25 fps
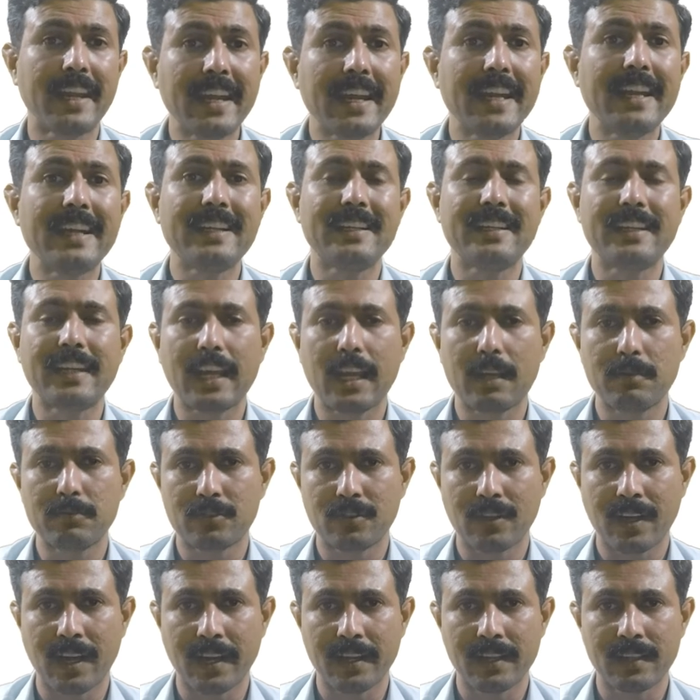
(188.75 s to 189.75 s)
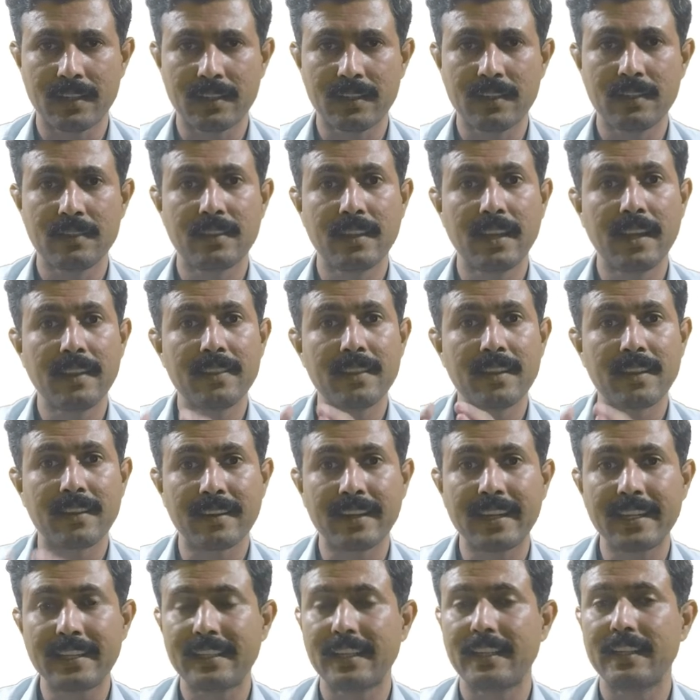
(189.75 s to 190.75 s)
eight times higher than the
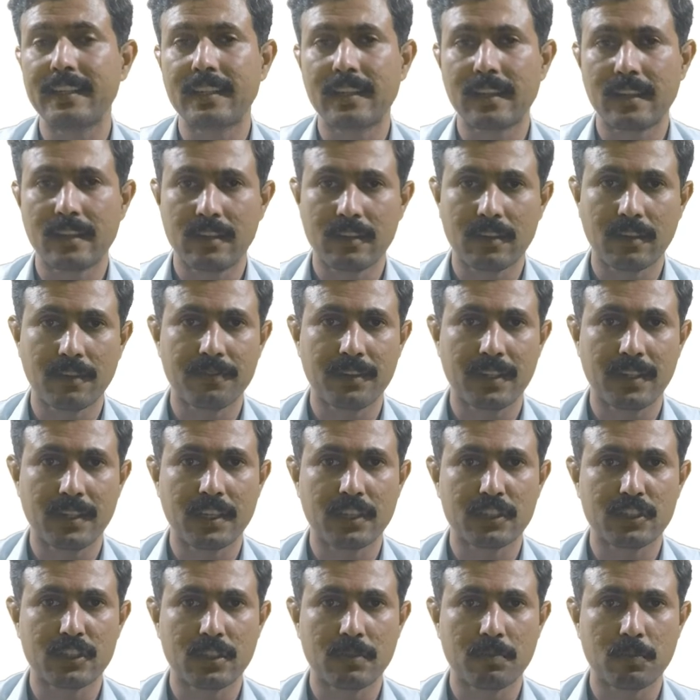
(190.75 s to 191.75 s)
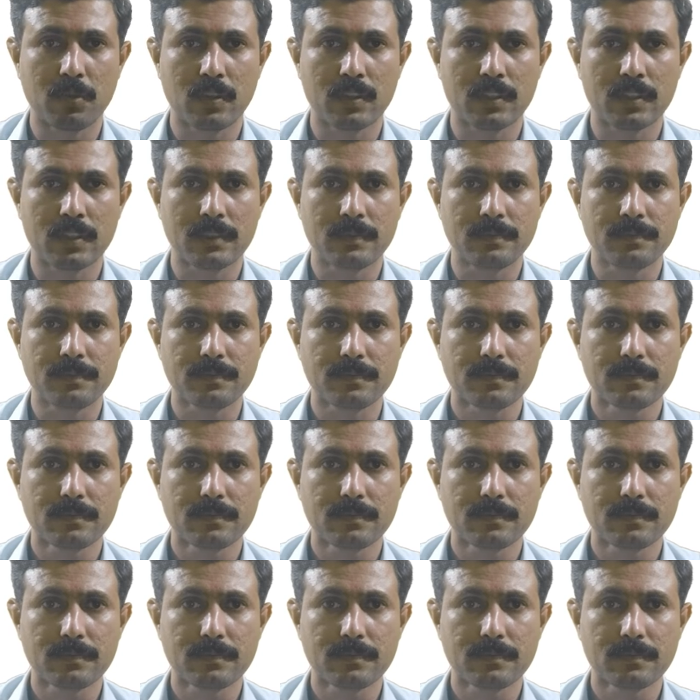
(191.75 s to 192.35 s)
rated current of induction motor.